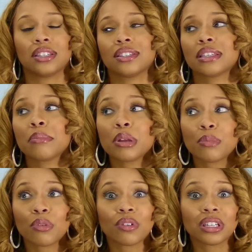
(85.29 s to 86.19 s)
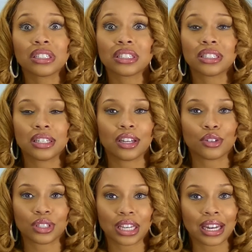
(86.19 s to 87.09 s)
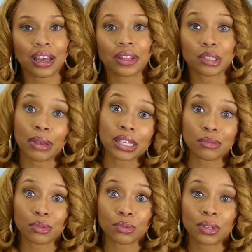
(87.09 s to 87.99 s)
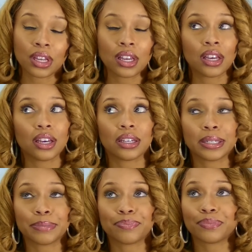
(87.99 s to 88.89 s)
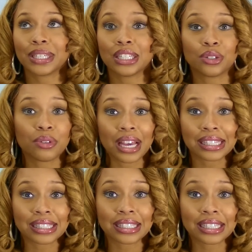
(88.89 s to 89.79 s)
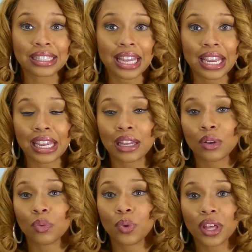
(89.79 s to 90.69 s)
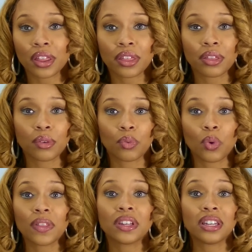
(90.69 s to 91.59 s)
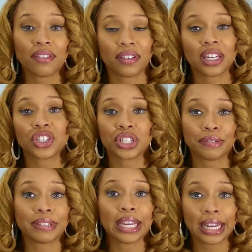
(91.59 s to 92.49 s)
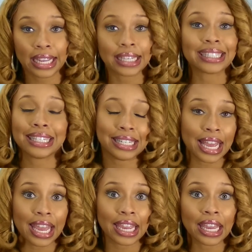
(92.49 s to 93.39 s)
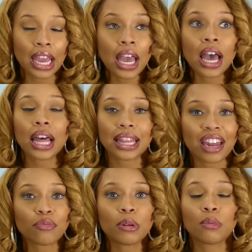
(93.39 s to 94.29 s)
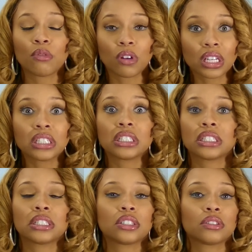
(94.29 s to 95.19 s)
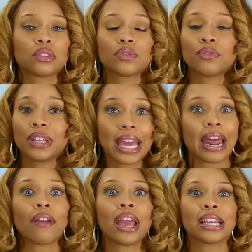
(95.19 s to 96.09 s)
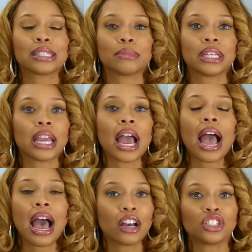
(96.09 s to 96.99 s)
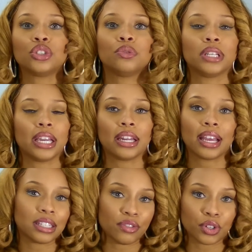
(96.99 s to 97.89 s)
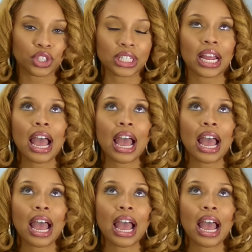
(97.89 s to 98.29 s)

Some people really just didn't understand how that's possible. In 2016, with what the definition of dating is today, a lot of people really just flat out asked me, how do you date as a virgin?